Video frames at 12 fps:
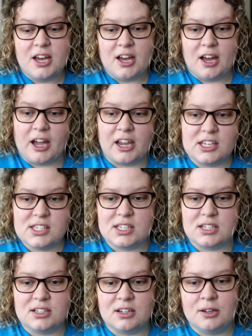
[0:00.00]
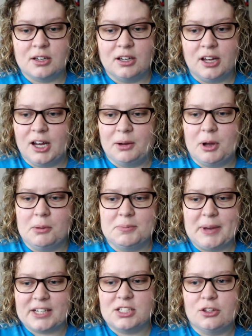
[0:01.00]
I guess it comes
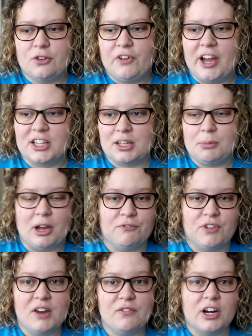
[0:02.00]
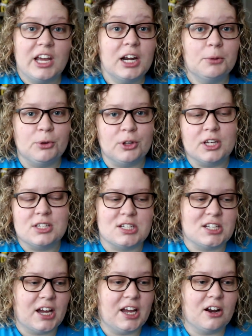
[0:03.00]
back to the fact that my favorite animal is a
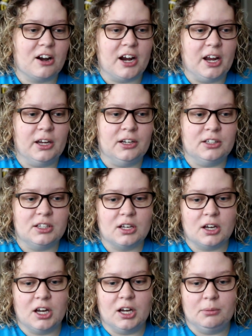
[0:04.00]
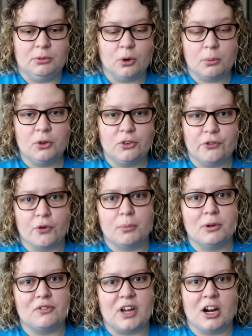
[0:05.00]
tiger, and normal
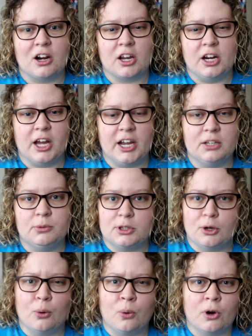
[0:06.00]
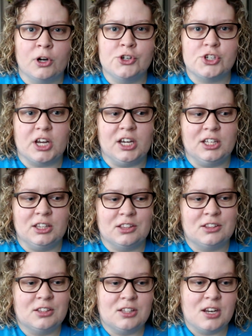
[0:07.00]
form of Arcanine with the orange
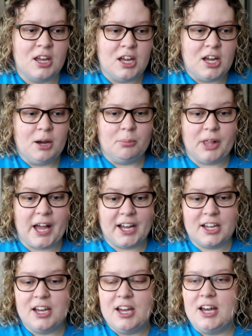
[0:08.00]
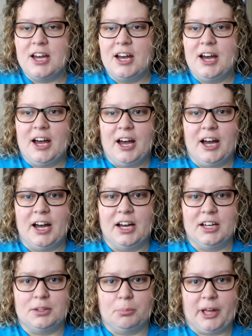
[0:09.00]
and black,
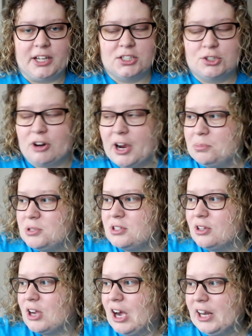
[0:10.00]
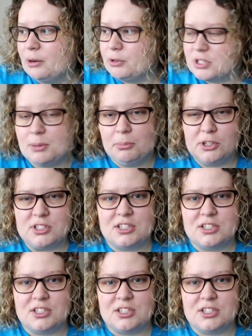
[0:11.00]
the black stripes, kind of resembles a